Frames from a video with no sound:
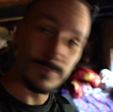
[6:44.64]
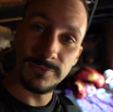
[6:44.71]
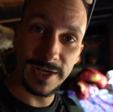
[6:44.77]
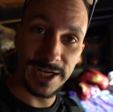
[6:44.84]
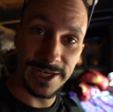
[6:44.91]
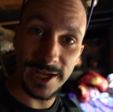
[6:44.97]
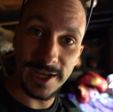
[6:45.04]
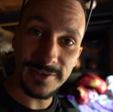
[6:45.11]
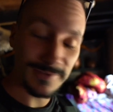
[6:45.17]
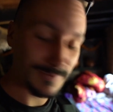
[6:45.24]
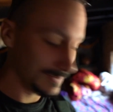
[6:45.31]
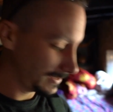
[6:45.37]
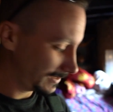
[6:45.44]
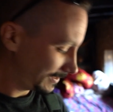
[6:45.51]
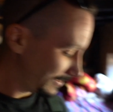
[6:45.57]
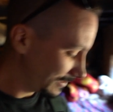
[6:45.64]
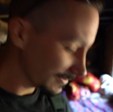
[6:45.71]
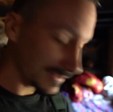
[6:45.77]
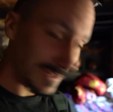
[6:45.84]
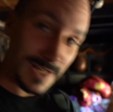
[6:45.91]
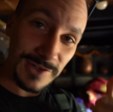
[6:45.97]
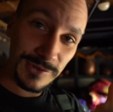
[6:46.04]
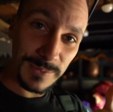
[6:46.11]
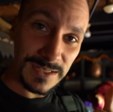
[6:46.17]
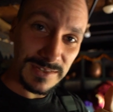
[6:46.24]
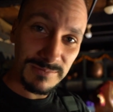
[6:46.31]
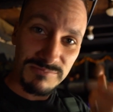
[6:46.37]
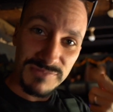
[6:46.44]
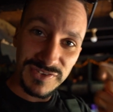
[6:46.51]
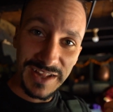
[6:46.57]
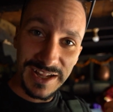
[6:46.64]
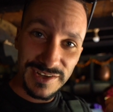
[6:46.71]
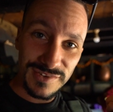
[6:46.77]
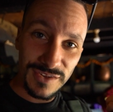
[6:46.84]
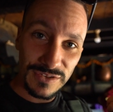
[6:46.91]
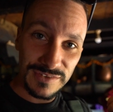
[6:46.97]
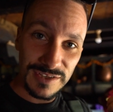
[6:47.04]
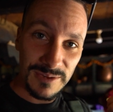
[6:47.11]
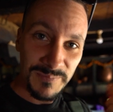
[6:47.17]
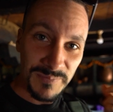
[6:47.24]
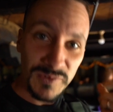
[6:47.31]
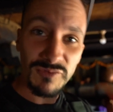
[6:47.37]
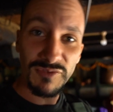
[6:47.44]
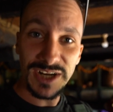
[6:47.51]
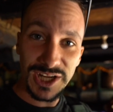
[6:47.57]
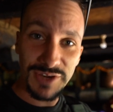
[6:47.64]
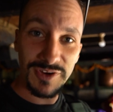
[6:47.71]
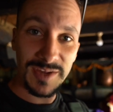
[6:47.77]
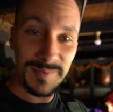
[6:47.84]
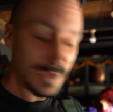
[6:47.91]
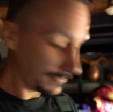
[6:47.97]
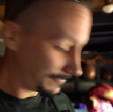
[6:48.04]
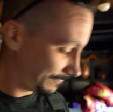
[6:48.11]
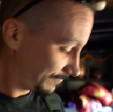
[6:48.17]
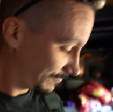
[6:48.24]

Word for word: Really nice. Slightly sweet, slightly salty, really creamy.